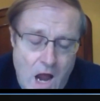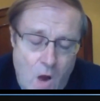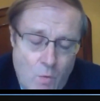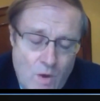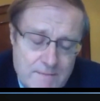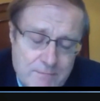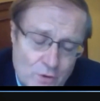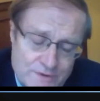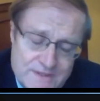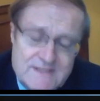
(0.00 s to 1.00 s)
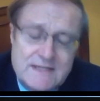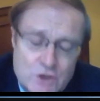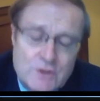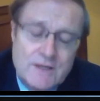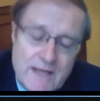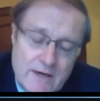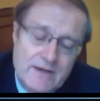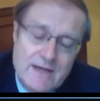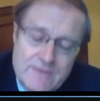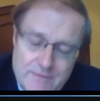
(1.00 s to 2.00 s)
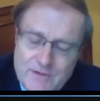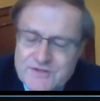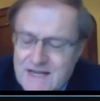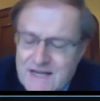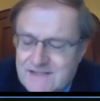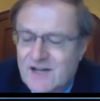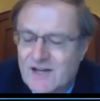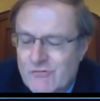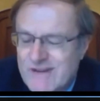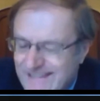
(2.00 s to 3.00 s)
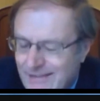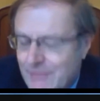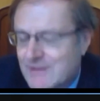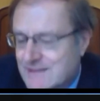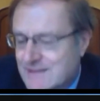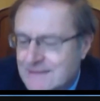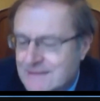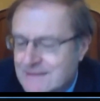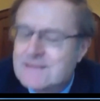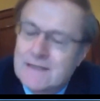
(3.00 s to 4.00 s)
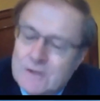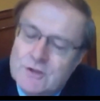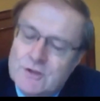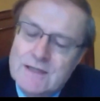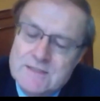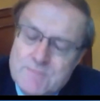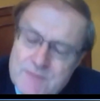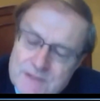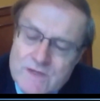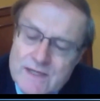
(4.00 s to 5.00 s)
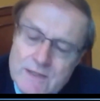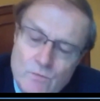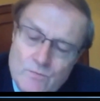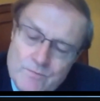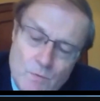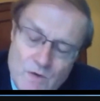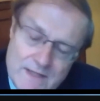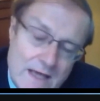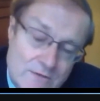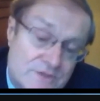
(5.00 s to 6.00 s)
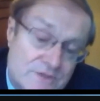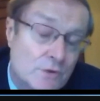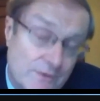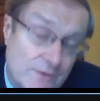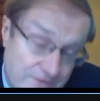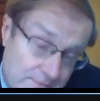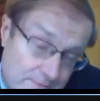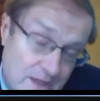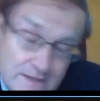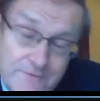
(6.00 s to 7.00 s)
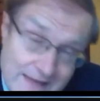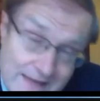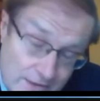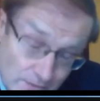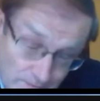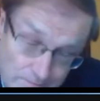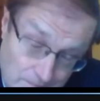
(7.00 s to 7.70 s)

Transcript: one important distinction here, and I think both sides agree that this is a distinction, is between what accountants call the fair market value